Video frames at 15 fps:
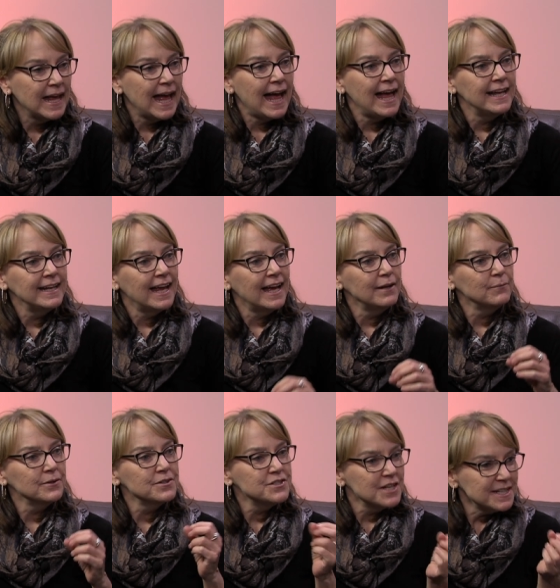and, and
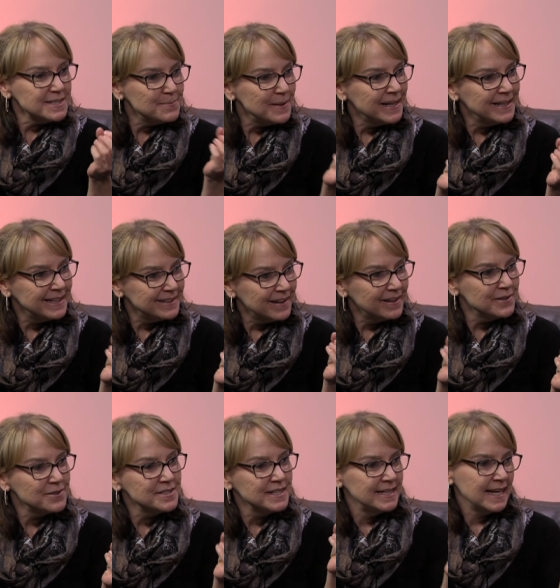we're just beginning to
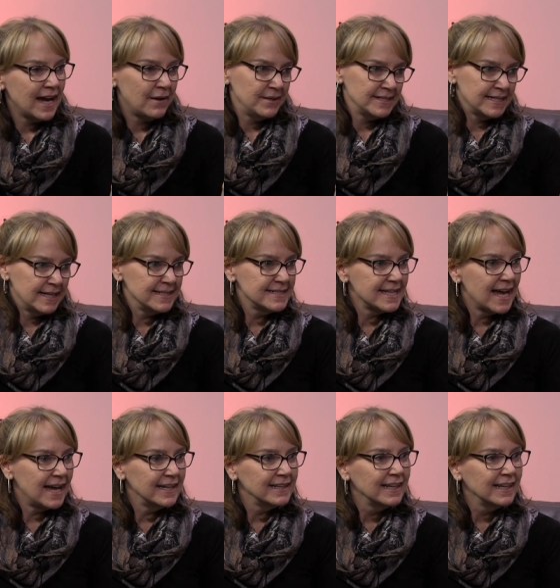understand how it does that.